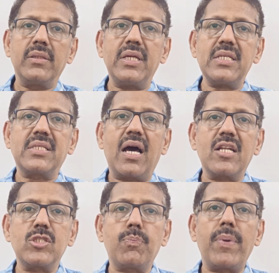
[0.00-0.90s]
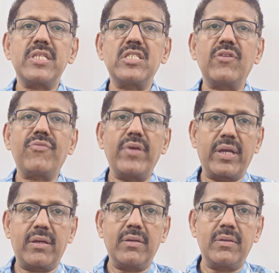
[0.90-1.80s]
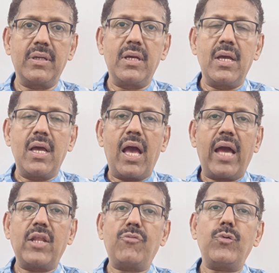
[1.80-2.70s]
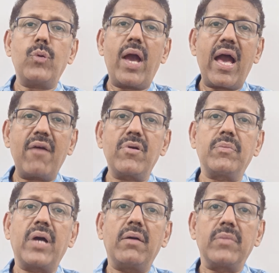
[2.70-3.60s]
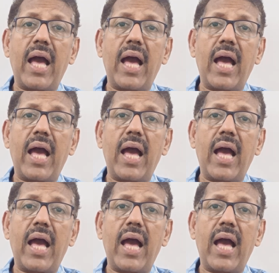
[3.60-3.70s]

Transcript: These are specific. And if you have an